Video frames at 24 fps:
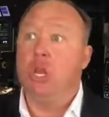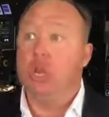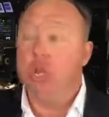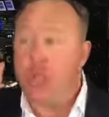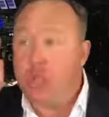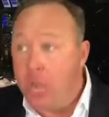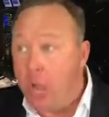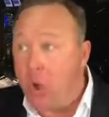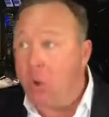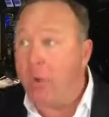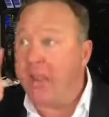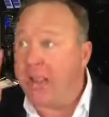
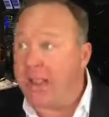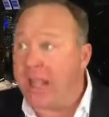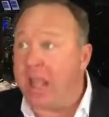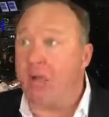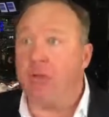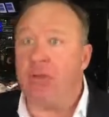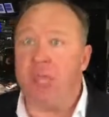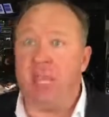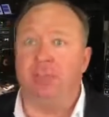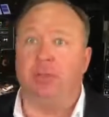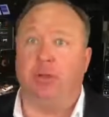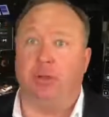knowing
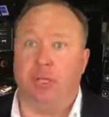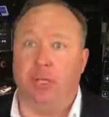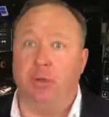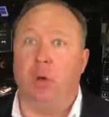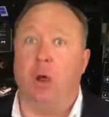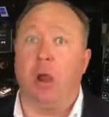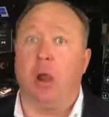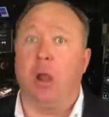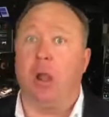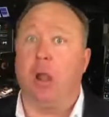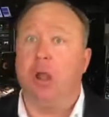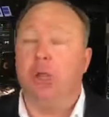how evil you
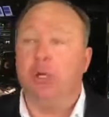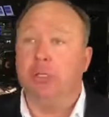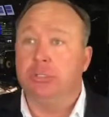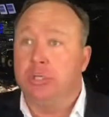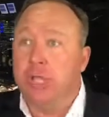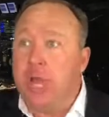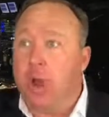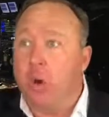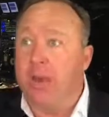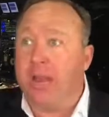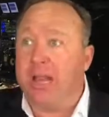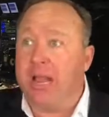are,
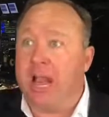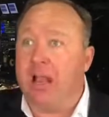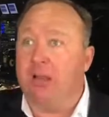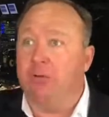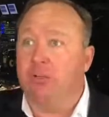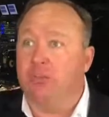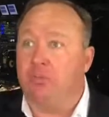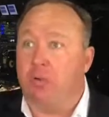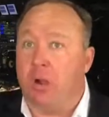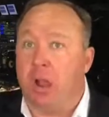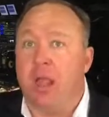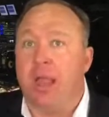knowing I
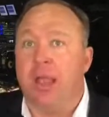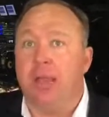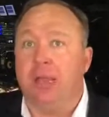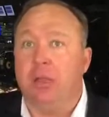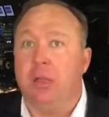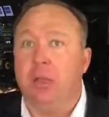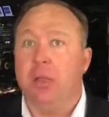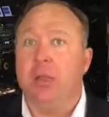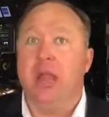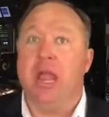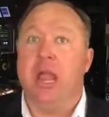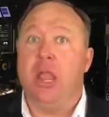was right,
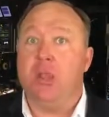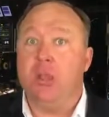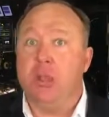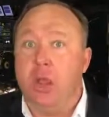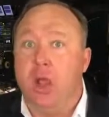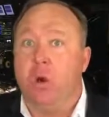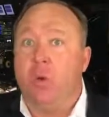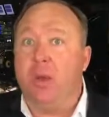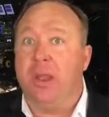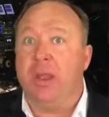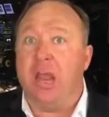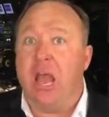and
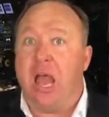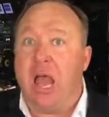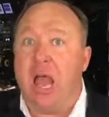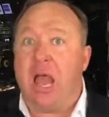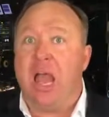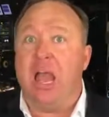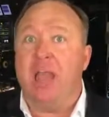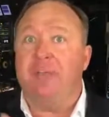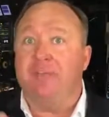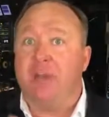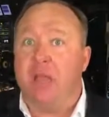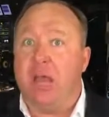knowing
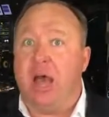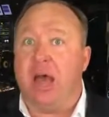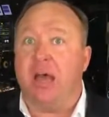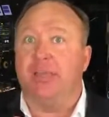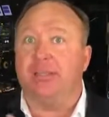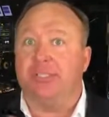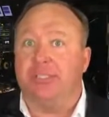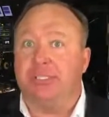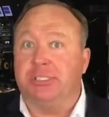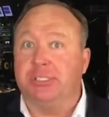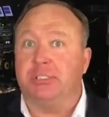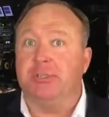I've got
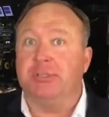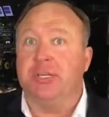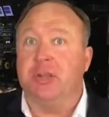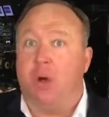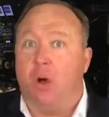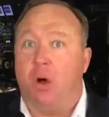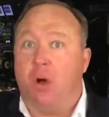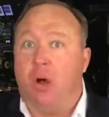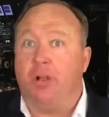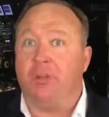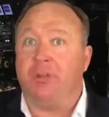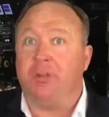to do it
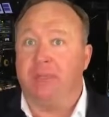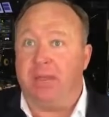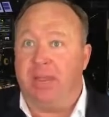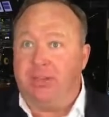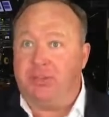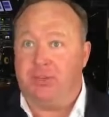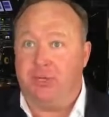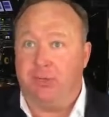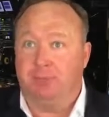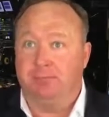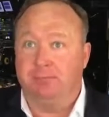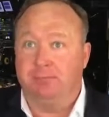all to
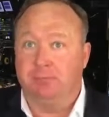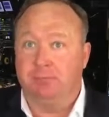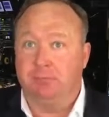beat you.